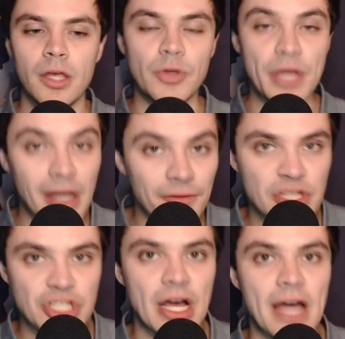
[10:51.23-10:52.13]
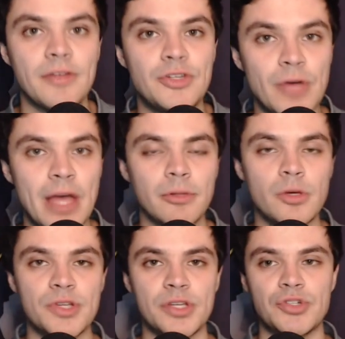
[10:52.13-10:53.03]
You get off the schneid, a 2-game
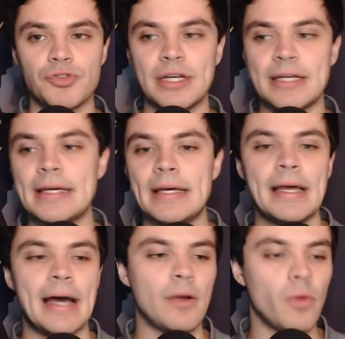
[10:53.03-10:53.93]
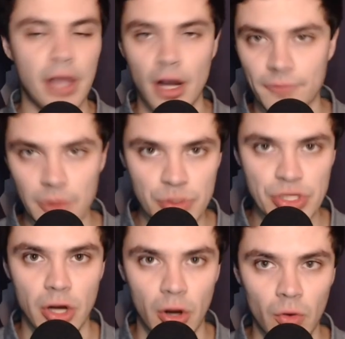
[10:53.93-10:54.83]
losing streak. I don't care if it was
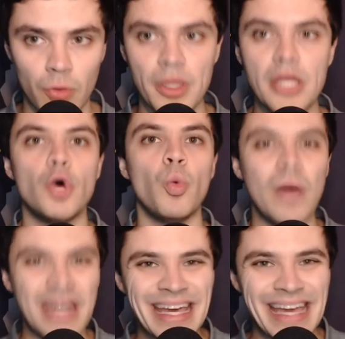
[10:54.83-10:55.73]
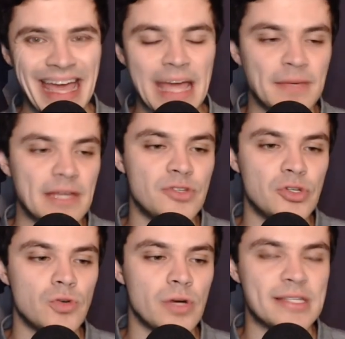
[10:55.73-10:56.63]
at home. Winning a game gives
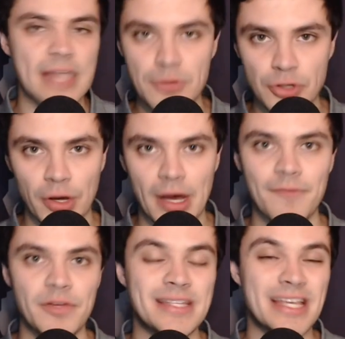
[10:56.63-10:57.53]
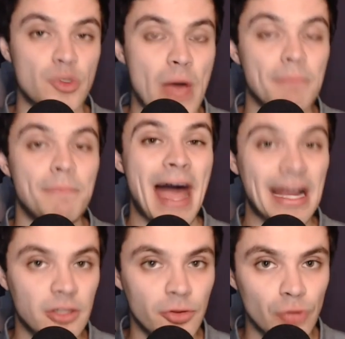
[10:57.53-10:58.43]
you exceptional confidence as you head
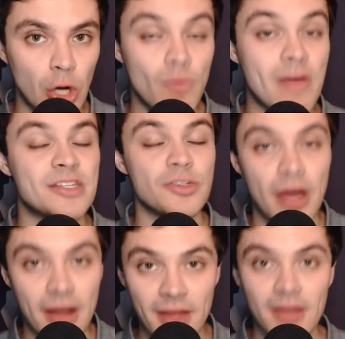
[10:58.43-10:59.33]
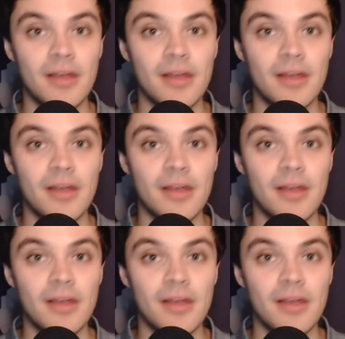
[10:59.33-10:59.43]
back to the road. They still got